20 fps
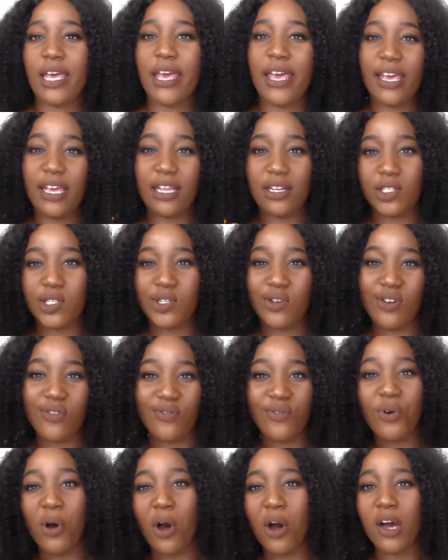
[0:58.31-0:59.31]
end
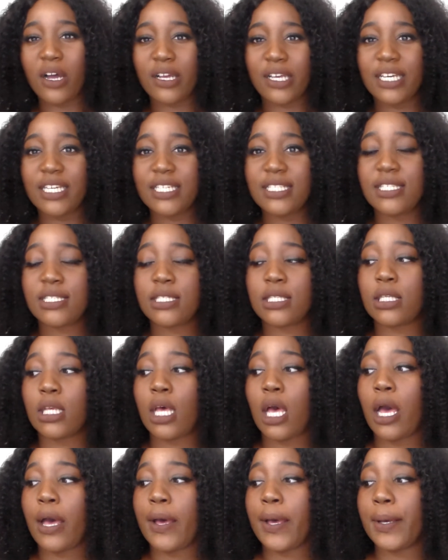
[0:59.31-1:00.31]
of August
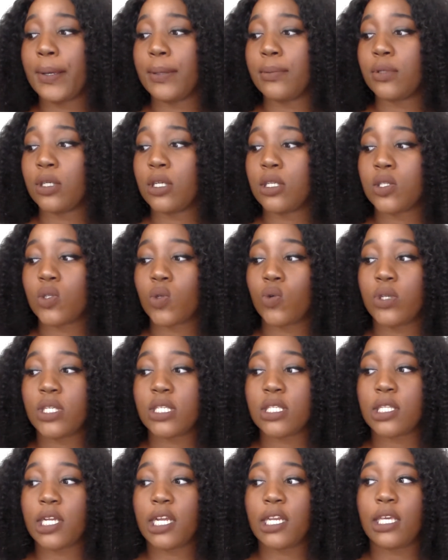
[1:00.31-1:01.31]
because school
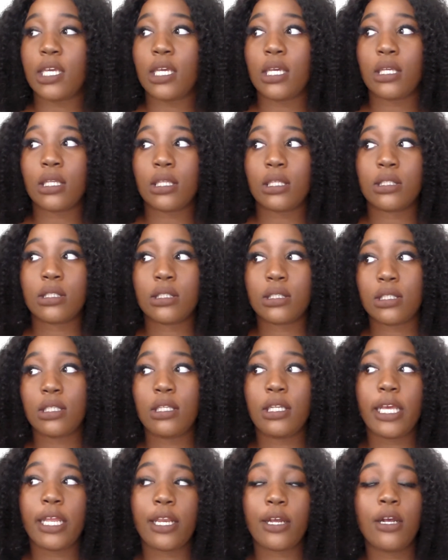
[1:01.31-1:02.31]
is starting
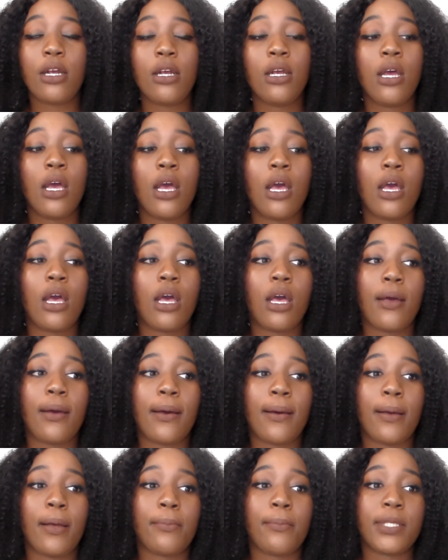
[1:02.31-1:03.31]
later
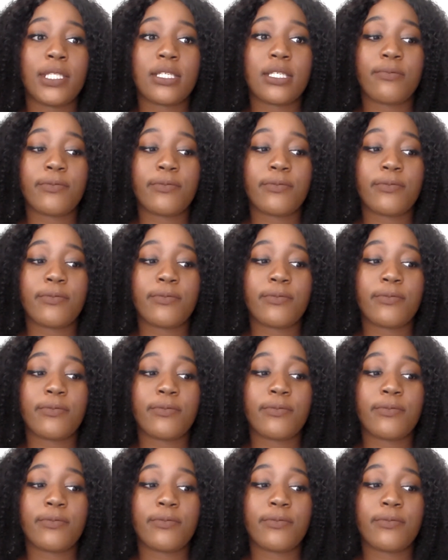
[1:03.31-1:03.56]
in